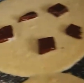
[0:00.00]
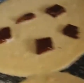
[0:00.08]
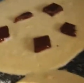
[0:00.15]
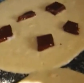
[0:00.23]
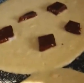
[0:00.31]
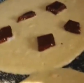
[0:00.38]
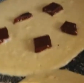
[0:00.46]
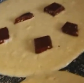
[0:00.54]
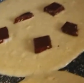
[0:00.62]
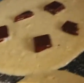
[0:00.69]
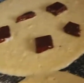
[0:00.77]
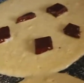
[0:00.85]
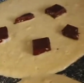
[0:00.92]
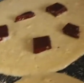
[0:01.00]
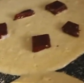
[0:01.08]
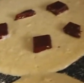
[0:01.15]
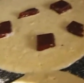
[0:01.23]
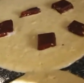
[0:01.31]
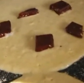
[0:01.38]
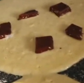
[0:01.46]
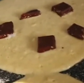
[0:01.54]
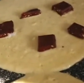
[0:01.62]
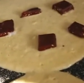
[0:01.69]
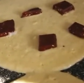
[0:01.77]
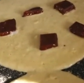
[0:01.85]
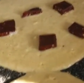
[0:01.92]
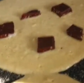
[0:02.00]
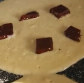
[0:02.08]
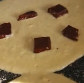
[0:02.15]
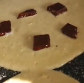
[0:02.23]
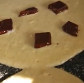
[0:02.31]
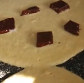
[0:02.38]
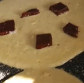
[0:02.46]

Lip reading: you're cutting, you can seriously fit these in very